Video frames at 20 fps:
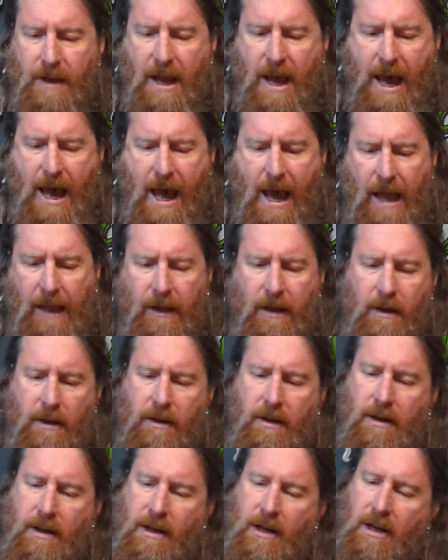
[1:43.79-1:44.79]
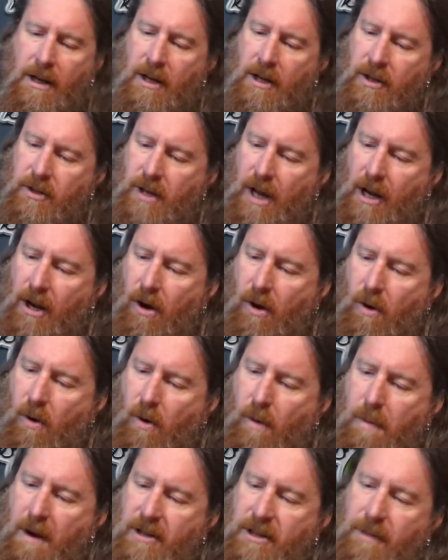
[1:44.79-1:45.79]
And it's got a
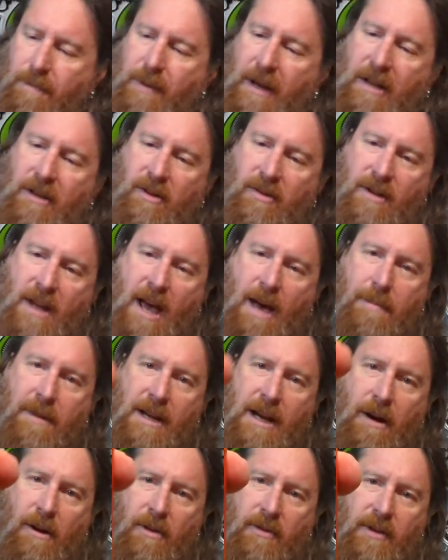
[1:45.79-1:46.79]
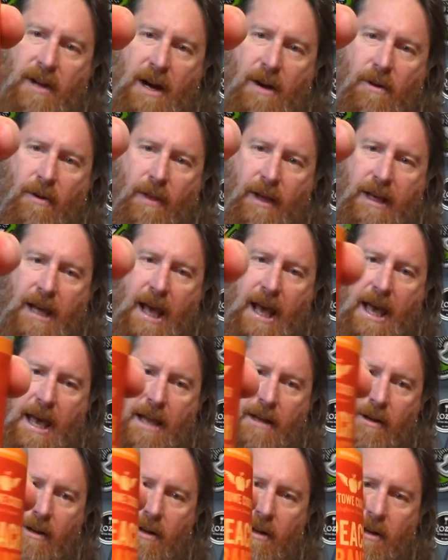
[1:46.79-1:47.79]
whole bunch of peaches and habaneros there on the
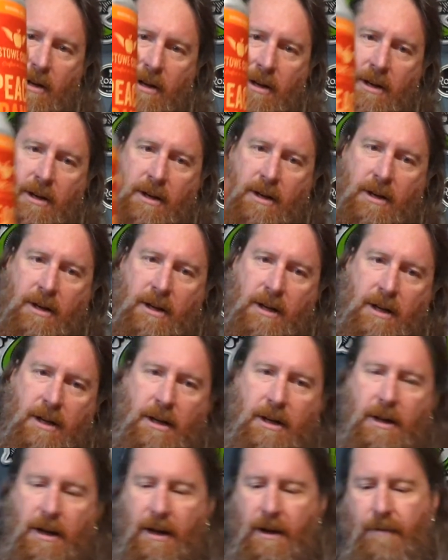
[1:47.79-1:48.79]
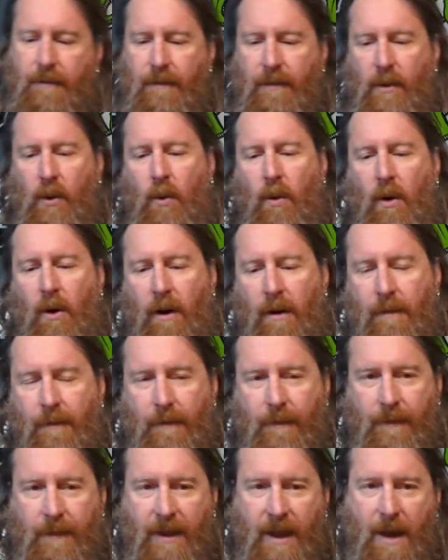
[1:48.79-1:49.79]
can. Or
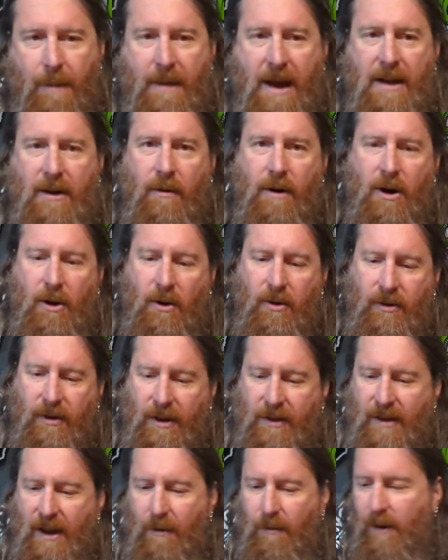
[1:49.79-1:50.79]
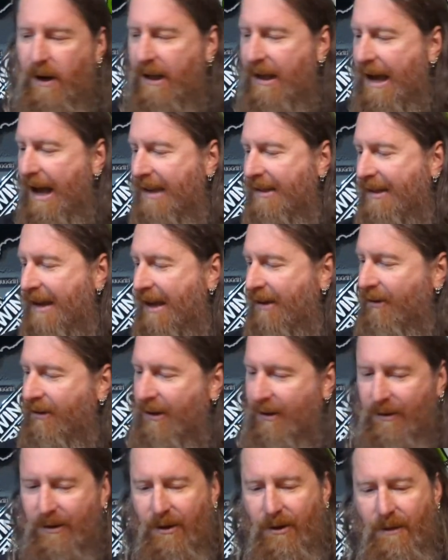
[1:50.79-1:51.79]
habaneros, as that one guy said on
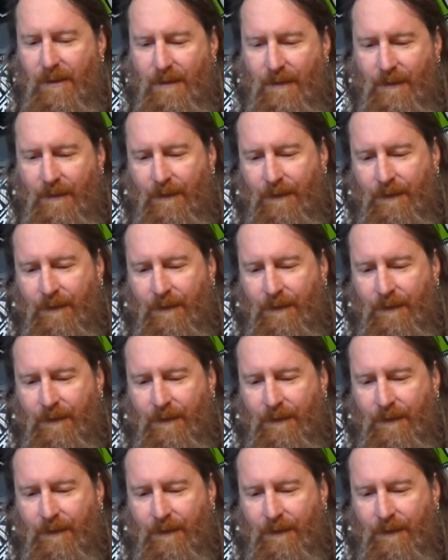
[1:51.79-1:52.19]
YouTube.